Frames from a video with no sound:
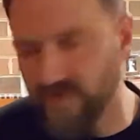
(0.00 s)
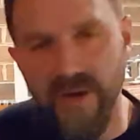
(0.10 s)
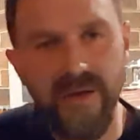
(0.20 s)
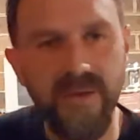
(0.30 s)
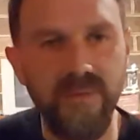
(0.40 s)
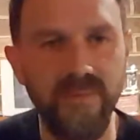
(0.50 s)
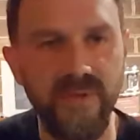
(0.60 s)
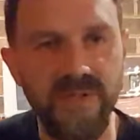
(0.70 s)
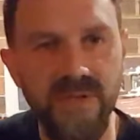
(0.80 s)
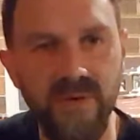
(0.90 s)
volume,
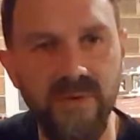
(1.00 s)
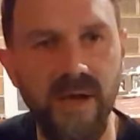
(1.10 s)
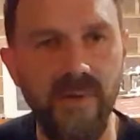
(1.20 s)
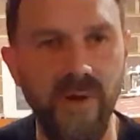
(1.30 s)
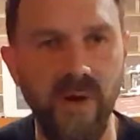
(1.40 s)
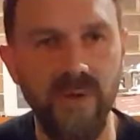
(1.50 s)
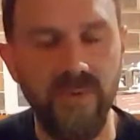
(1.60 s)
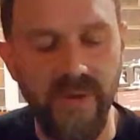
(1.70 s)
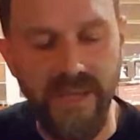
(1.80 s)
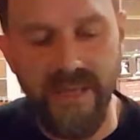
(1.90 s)
the tone knob all the
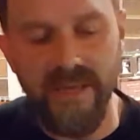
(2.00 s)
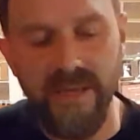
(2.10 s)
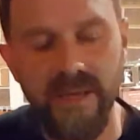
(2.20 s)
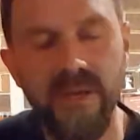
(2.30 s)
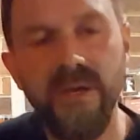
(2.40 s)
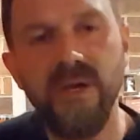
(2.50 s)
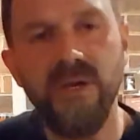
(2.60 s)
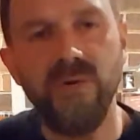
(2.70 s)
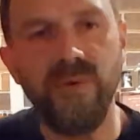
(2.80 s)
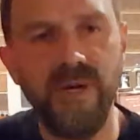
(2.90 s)
way in,
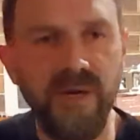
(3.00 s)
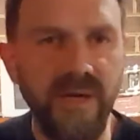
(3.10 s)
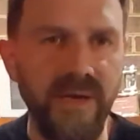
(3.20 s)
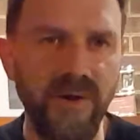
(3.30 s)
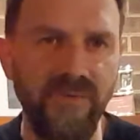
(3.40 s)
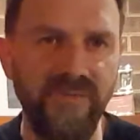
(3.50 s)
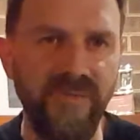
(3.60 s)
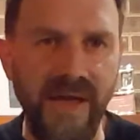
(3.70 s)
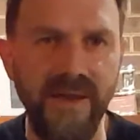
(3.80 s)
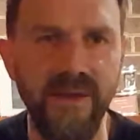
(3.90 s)
you'll hear it kind of
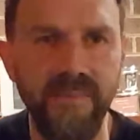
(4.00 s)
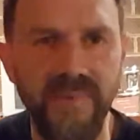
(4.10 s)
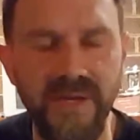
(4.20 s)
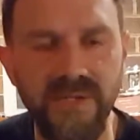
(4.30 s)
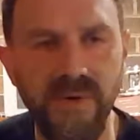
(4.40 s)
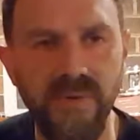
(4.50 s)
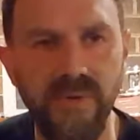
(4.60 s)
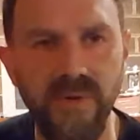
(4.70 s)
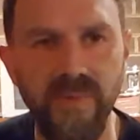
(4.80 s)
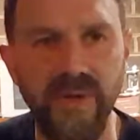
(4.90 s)
fatten up that tone a
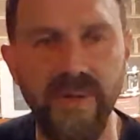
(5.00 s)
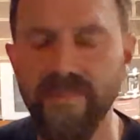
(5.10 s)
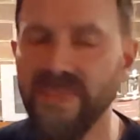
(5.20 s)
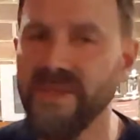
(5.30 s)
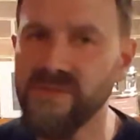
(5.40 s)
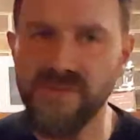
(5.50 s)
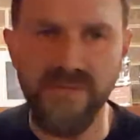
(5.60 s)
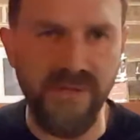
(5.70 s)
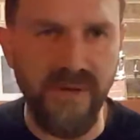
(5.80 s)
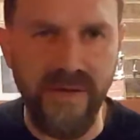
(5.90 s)
little bit.
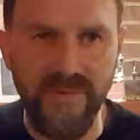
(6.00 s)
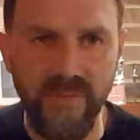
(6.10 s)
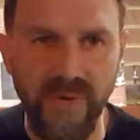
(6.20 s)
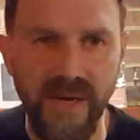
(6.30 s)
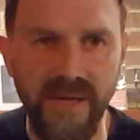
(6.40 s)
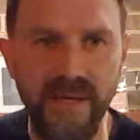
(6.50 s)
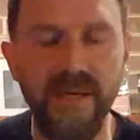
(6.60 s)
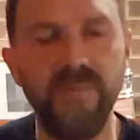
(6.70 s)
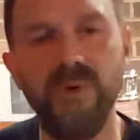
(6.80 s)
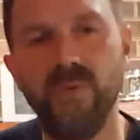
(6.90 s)
Still have the bright
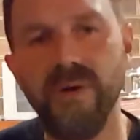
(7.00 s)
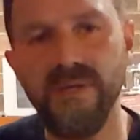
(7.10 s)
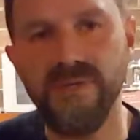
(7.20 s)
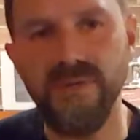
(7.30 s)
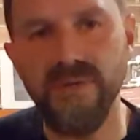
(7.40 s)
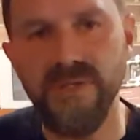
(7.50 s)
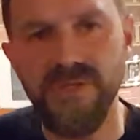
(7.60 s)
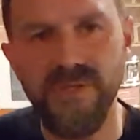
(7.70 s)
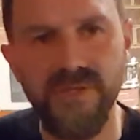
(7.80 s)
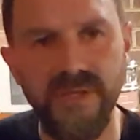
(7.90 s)
end, but what it's doing is
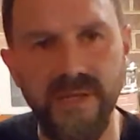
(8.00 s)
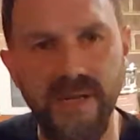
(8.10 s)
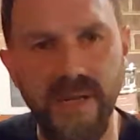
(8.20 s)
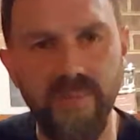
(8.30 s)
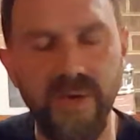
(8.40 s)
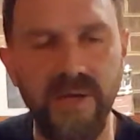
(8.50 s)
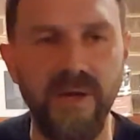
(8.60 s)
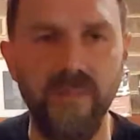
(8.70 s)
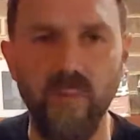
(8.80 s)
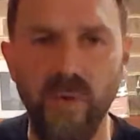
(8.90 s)
using the neck
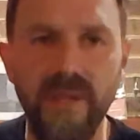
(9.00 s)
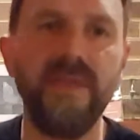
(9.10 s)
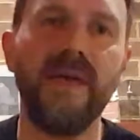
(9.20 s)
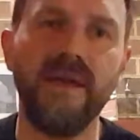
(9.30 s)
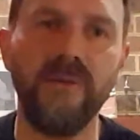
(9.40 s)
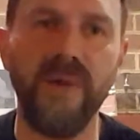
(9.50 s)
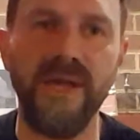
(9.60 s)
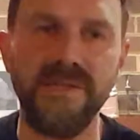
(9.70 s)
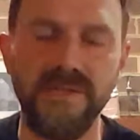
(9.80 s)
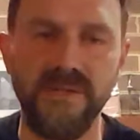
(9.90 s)
pickup with that
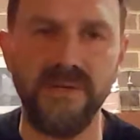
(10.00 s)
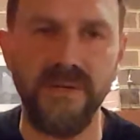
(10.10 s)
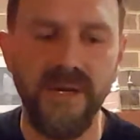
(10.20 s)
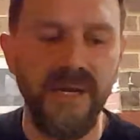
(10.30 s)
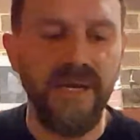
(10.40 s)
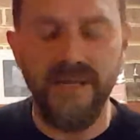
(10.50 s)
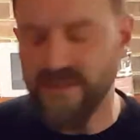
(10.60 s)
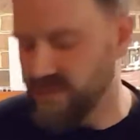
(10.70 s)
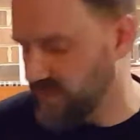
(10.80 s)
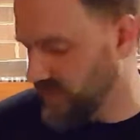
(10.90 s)
capacitor
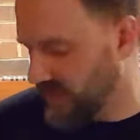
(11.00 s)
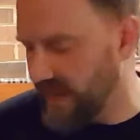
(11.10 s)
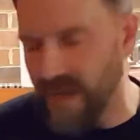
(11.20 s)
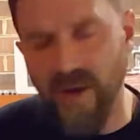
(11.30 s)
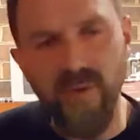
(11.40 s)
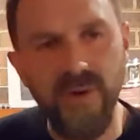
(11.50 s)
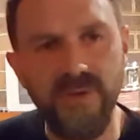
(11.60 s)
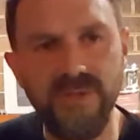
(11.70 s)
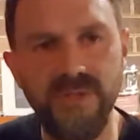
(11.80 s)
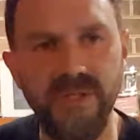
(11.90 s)
to allow
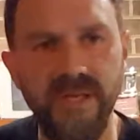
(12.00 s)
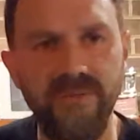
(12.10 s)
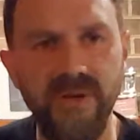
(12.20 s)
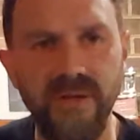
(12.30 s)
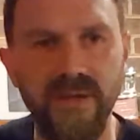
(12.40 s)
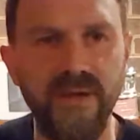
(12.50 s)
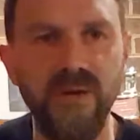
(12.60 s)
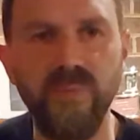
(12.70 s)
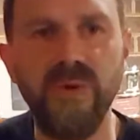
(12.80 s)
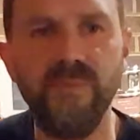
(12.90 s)
it to give it a
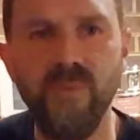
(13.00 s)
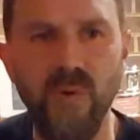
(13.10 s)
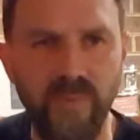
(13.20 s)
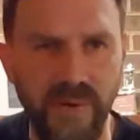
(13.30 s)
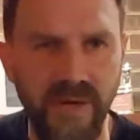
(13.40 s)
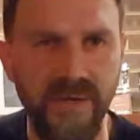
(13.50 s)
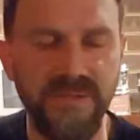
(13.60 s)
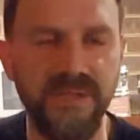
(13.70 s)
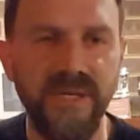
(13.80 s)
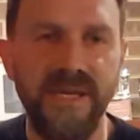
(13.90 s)
little bit more
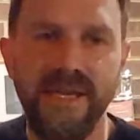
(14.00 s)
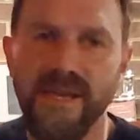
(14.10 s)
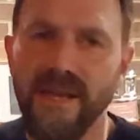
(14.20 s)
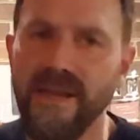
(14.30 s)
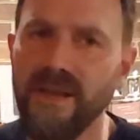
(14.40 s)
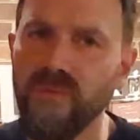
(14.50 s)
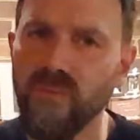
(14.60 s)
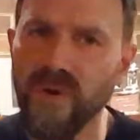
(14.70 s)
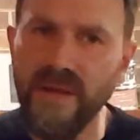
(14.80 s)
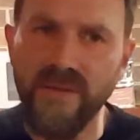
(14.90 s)
punch and
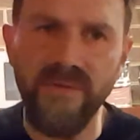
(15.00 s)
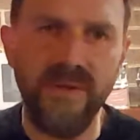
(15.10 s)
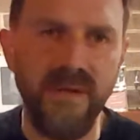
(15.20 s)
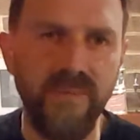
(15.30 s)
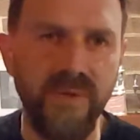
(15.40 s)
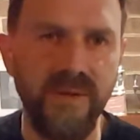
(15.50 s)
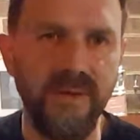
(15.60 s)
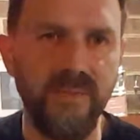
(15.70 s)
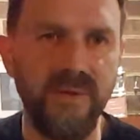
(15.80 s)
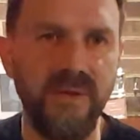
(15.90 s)
round it up a
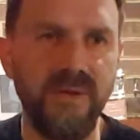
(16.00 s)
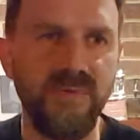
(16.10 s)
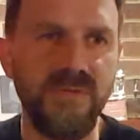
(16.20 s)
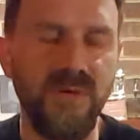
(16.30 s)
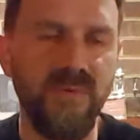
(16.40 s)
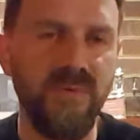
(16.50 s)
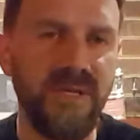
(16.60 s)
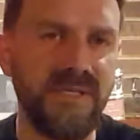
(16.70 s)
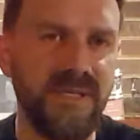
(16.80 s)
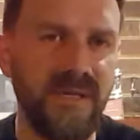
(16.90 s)
little bit so
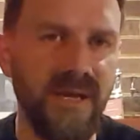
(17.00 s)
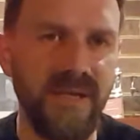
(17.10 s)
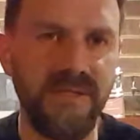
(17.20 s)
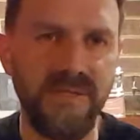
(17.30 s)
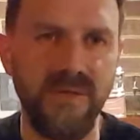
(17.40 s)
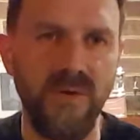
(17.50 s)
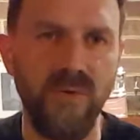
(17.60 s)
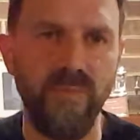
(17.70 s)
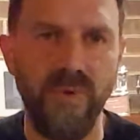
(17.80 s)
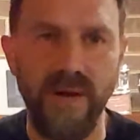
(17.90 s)
it's not so
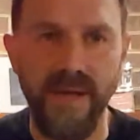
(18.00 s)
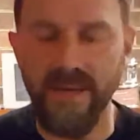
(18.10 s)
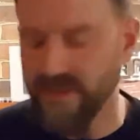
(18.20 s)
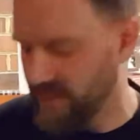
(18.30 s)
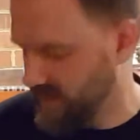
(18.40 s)
bright.